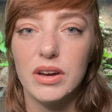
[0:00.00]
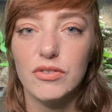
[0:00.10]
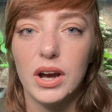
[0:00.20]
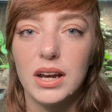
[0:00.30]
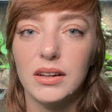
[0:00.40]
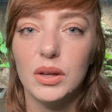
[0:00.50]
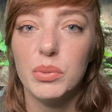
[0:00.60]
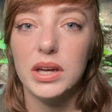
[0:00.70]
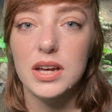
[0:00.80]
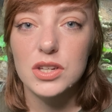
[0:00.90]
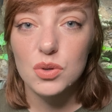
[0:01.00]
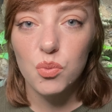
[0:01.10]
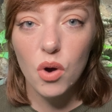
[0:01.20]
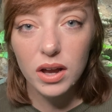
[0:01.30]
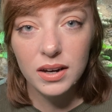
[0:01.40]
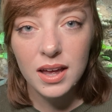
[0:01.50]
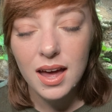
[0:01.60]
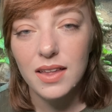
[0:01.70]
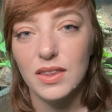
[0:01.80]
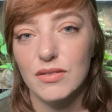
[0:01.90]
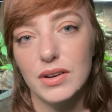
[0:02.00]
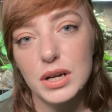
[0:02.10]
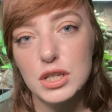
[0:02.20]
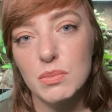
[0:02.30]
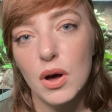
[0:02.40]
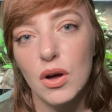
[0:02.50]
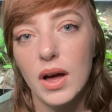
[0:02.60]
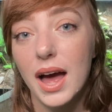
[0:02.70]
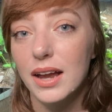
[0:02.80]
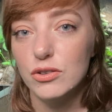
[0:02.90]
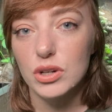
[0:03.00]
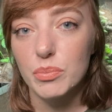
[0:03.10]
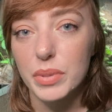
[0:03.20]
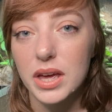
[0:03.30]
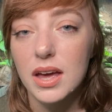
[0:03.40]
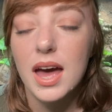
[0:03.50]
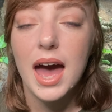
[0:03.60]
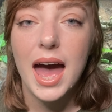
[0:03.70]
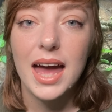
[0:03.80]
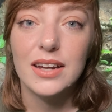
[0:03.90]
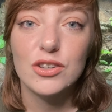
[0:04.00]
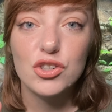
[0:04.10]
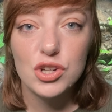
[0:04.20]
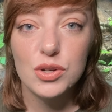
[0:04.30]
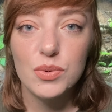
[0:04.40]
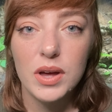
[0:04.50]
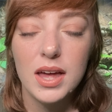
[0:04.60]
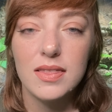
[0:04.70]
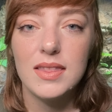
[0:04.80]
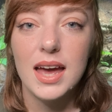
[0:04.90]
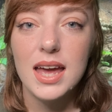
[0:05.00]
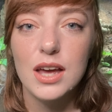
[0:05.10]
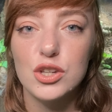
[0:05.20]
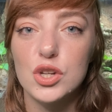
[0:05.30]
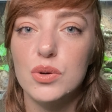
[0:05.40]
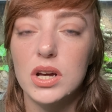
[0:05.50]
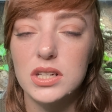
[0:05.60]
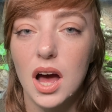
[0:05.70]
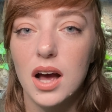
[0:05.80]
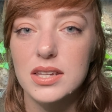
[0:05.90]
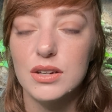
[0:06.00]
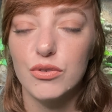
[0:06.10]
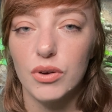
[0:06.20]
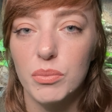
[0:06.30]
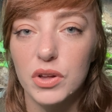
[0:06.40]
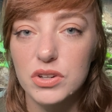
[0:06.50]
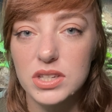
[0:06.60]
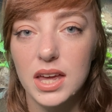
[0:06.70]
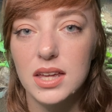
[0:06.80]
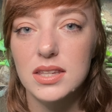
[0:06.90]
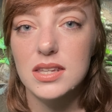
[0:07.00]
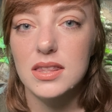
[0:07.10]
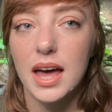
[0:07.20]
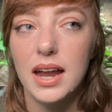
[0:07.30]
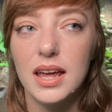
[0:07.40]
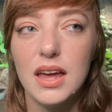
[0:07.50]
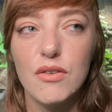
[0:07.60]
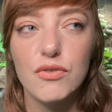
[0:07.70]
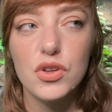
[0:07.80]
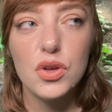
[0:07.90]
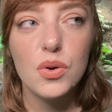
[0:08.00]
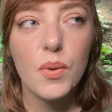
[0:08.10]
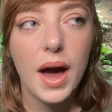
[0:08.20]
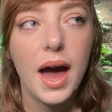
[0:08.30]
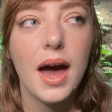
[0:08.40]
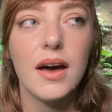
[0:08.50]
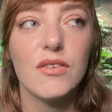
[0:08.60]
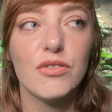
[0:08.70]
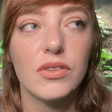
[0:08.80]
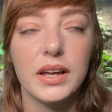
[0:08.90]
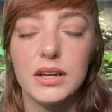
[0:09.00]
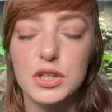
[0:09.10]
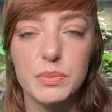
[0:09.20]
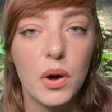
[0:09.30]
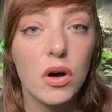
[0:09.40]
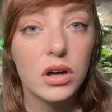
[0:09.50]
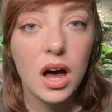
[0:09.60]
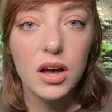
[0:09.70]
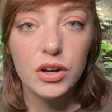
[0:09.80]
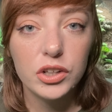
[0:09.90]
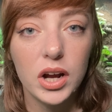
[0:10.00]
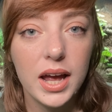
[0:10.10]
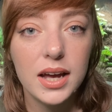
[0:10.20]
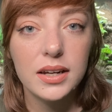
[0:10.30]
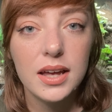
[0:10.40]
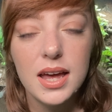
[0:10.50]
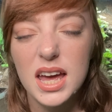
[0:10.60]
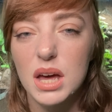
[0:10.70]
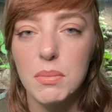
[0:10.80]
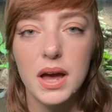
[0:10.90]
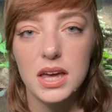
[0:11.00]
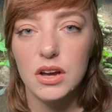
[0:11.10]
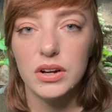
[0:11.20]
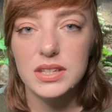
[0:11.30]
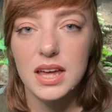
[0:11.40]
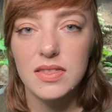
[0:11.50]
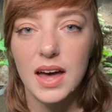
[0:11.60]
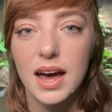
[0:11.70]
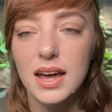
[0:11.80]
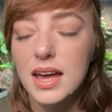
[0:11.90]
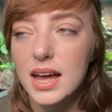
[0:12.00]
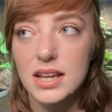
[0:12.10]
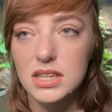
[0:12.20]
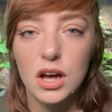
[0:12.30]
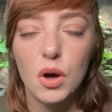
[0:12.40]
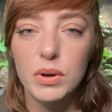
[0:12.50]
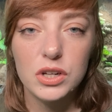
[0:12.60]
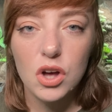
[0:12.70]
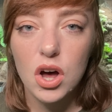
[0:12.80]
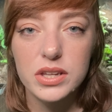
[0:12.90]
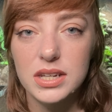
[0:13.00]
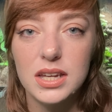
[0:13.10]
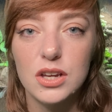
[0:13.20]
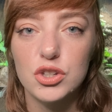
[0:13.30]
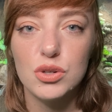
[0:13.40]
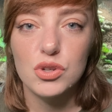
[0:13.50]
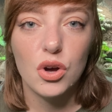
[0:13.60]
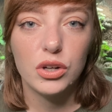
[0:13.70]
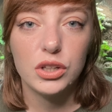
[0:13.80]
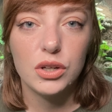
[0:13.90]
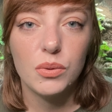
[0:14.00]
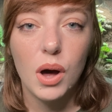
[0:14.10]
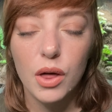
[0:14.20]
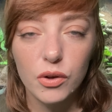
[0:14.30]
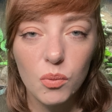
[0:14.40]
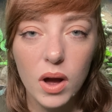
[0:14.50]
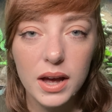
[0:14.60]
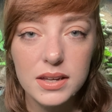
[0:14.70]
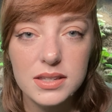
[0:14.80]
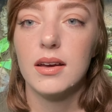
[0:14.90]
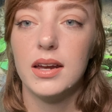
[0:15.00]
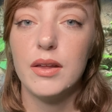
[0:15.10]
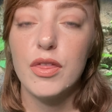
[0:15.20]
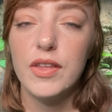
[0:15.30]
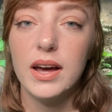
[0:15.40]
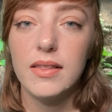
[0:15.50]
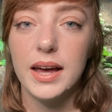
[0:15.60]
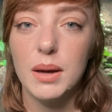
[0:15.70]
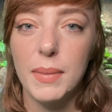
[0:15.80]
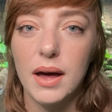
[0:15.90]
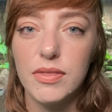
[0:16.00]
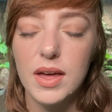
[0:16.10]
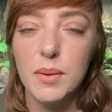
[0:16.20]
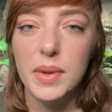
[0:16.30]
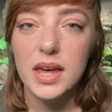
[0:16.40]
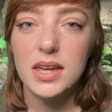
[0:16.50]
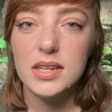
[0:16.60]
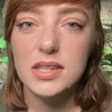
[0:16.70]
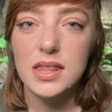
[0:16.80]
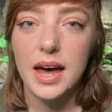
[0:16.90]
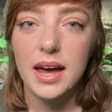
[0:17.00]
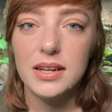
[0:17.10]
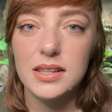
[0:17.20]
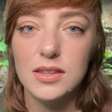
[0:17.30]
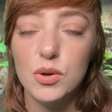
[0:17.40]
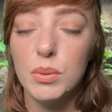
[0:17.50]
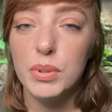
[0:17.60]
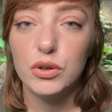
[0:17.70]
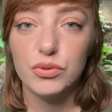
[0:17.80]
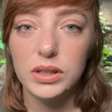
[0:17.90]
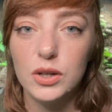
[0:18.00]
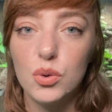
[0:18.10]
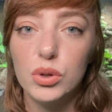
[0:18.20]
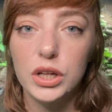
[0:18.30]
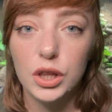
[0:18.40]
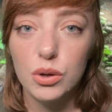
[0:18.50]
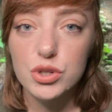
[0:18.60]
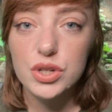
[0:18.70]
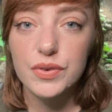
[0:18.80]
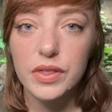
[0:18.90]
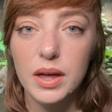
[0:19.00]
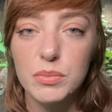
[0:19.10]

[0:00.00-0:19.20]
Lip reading: for handling because 1, they're very small and jumpy, and 2, they exude a toxin from their skins that if you have like a small cut on your hand, it might irritate that. It's not going to cause any issues on you otherwise. Another thing I like about them is that you can build really cool enclosures for them.